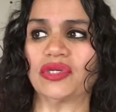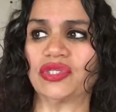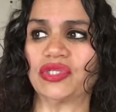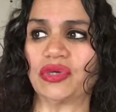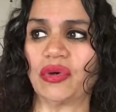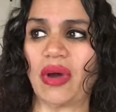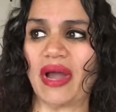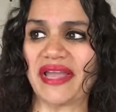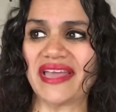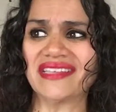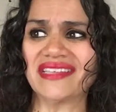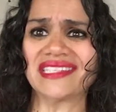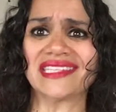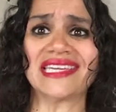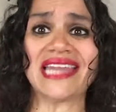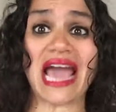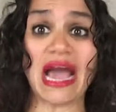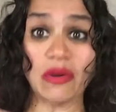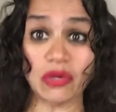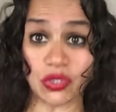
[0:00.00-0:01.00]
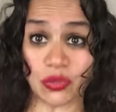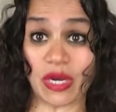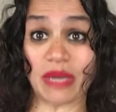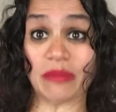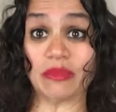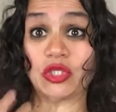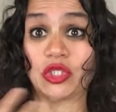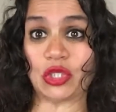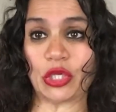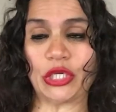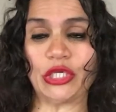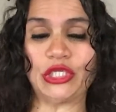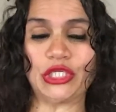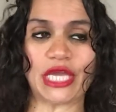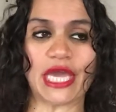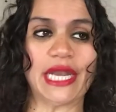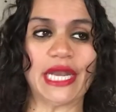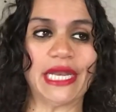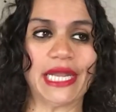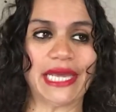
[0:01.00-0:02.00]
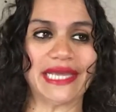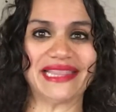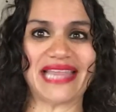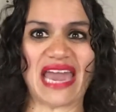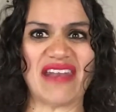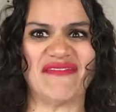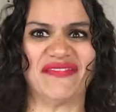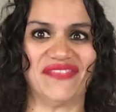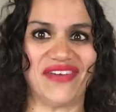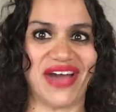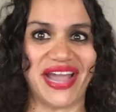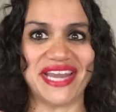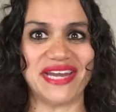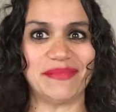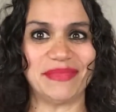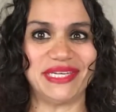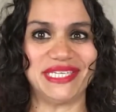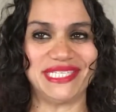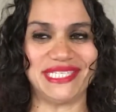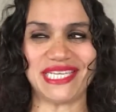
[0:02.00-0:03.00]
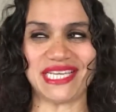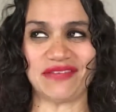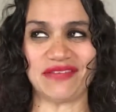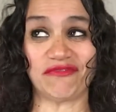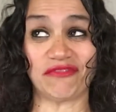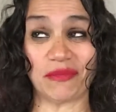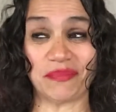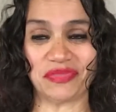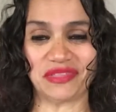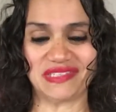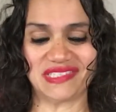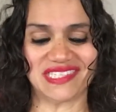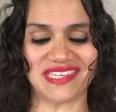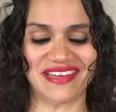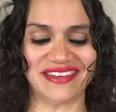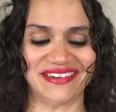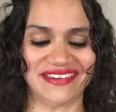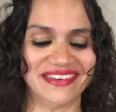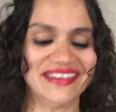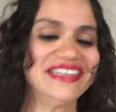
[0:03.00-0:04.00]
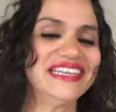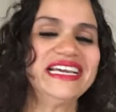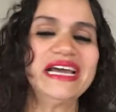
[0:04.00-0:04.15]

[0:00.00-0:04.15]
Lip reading: So I guess now is when I'm starting to get like that vitamin D from the sun.